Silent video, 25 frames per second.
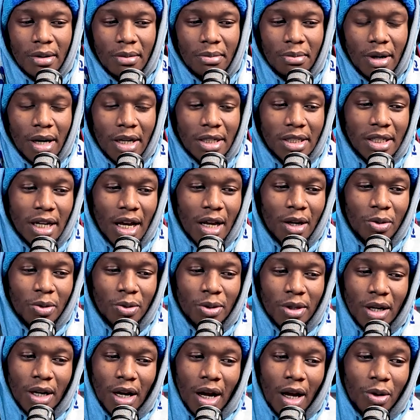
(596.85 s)
But I
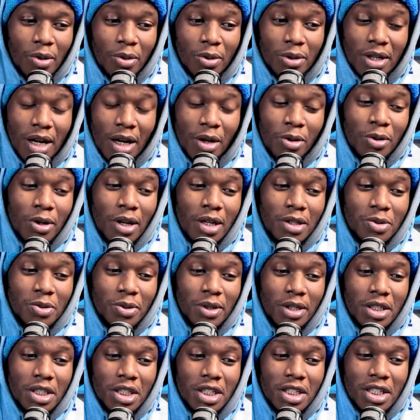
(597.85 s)
could as
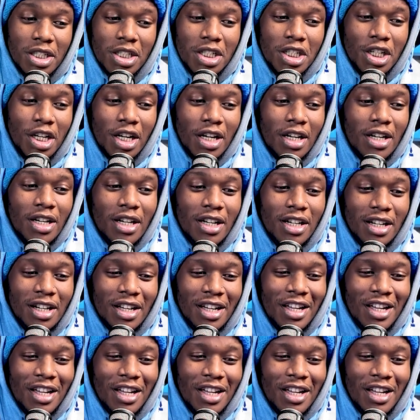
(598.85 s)
well just check.